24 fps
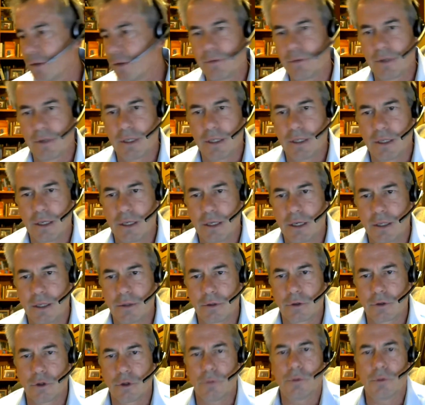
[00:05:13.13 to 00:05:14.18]
has
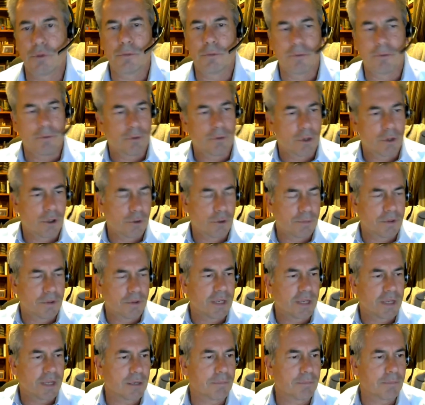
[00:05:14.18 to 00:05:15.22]
the global
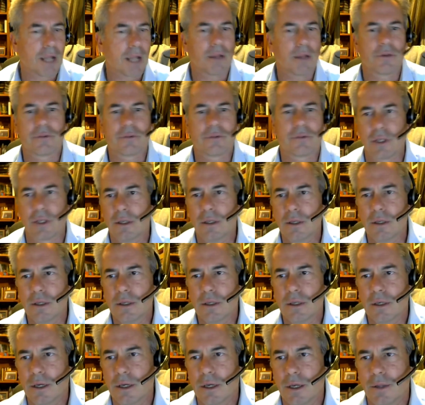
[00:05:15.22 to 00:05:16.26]
open data policy
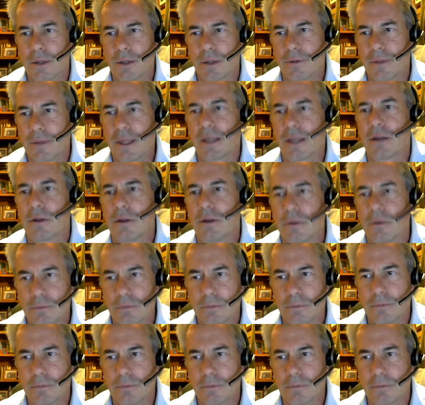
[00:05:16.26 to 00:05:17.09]
that they